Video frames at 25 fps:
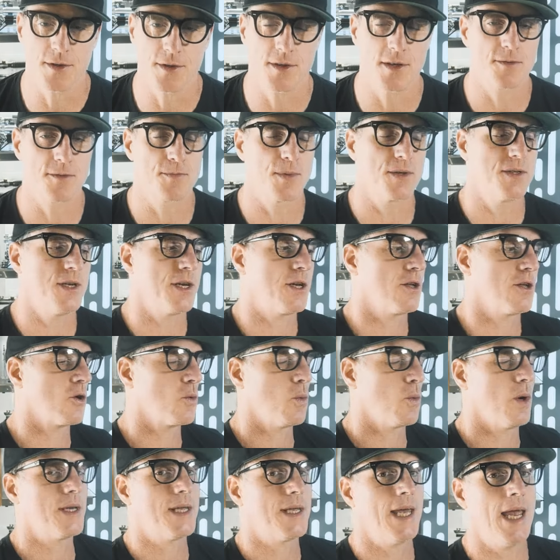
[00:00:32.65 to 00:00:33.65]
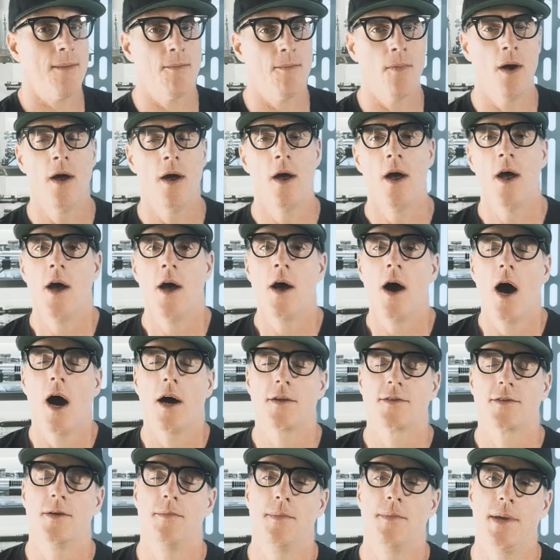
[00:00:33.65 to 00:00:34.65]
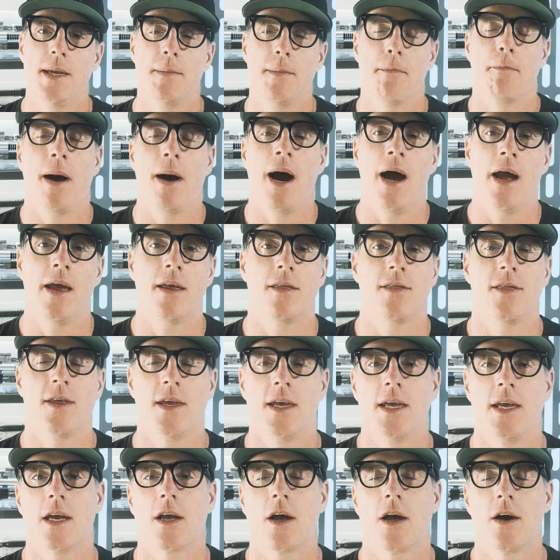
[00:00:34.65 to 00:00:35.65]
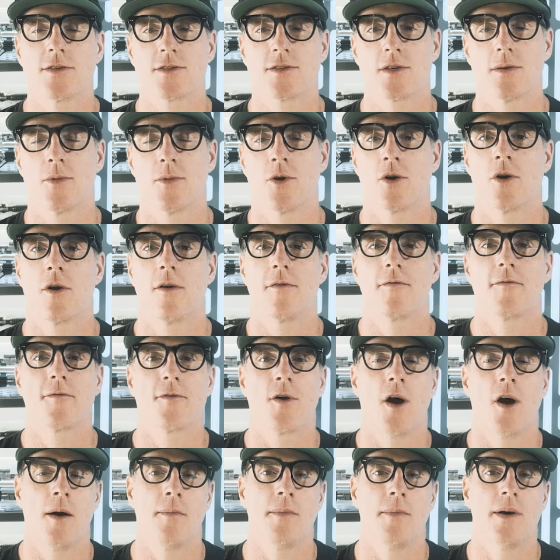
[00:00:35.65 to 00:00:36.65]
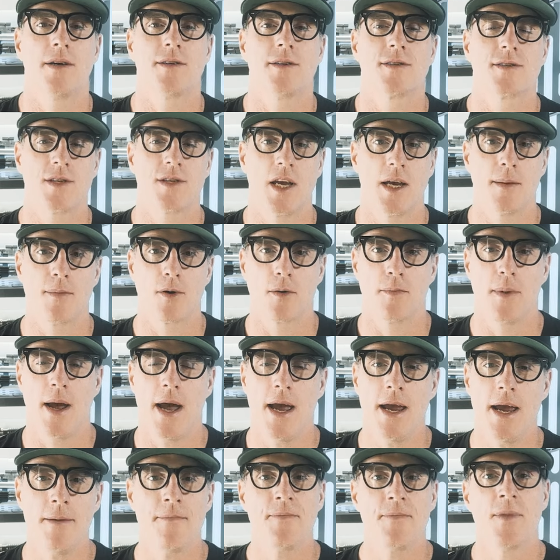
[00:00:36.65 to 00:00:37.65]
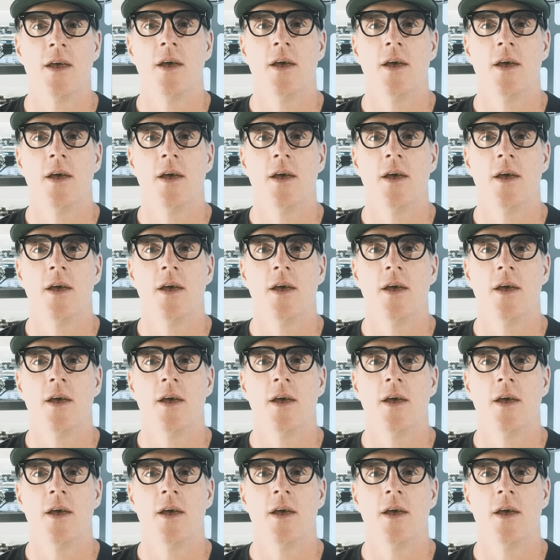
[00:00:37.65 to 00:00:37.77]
This particular one came uh, to me by the customer from Saber Bay.